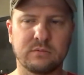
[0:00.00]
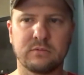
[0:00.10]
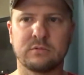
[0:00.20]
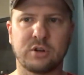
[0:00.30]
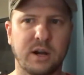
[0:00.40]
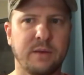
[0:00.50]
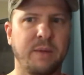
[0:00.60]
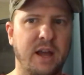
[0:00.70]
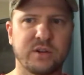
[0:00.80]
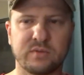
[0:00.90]
trying to
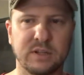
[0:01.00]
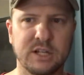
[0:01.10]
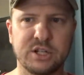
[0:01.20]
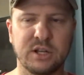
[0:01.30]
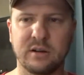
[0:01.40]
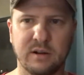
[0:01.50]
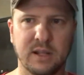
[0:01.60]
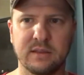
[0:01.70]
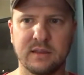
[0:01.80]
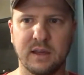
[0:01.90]
bash religion or
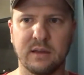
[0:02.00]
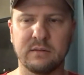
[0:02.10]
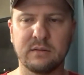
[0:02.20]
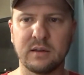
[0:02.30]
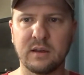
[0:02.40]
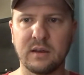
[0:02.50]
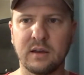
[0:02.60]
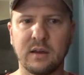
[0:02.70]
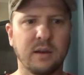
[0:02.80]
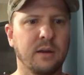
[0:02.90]
anything,
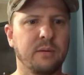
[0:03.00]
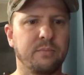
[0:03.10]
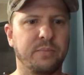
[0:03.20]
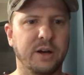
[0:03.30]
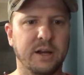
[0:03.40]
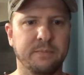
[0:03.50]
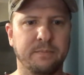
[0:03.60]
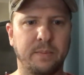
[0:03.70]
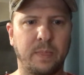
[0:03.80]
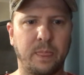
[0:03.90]
but
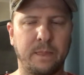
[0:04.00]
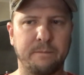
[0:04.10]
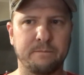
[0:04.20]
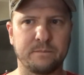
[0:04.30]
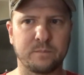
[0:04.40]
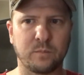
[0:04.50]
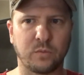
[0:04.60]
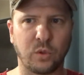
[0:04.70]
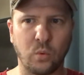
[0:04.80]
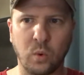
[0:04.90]

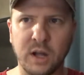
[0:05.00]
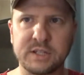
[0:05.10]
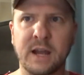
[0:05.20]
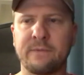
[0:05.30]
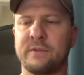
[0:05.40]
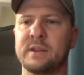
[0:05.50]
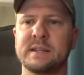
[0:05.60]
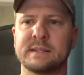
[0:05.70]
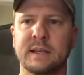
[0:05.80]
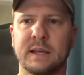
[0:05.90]
watch out for
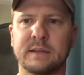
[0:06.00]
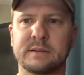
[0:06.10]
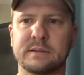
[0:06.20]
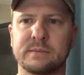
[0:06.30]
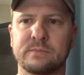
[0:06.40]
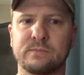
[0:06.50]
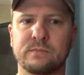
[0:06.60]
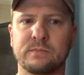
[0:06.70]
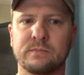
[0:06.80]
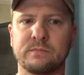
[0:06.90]
these things.
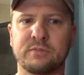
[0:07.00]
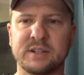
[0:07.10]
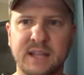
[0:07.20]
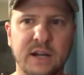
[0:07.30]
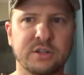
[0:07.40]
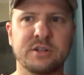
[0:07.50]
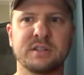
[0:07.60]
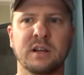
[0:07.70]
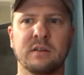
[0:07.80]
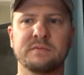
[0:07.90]
Protect
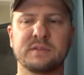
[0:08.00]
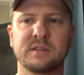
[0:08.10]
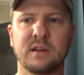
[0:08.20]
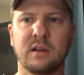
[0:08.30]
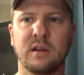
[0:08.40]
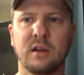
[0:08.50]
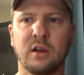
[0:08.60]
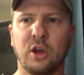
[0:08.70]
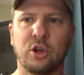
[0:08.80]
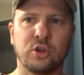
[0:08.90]
yourselves.
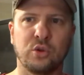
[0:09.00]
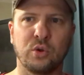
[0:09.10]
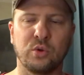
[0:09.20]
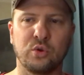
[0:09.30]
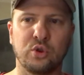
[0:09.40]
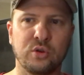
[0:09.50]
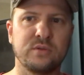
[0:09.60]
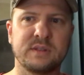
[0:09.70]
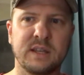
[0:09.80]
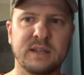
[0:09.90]
Use
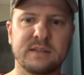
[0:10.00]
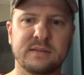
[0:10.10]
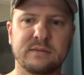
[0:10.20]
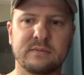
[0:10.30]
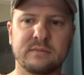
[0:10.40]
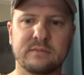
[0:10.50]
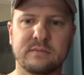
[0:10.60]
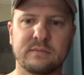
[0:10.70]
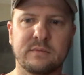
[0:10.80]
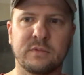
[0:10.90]
these
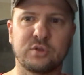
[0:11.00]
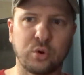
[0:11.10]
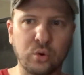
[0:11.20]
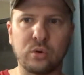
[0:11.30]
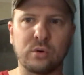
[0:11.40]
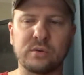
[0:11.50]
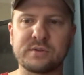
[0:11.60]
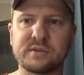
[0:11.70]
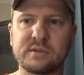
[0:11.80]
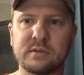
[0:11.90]

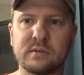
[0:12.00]
tools